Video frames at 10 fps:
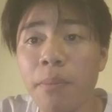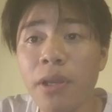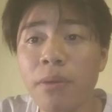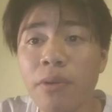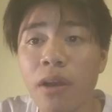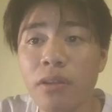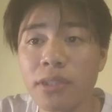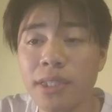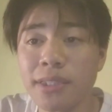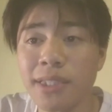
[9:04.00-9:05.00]
But of course,
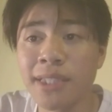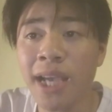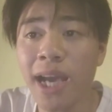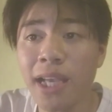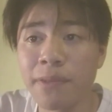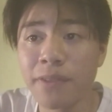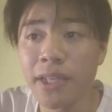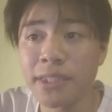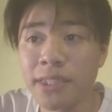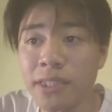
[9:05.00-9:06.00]
this kind of
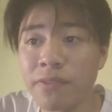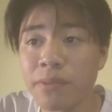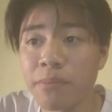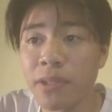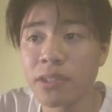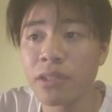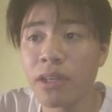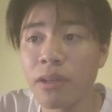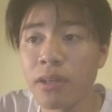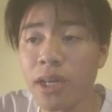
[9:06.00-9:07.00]
active
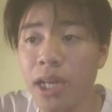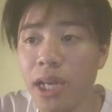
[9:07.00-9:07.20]
muscular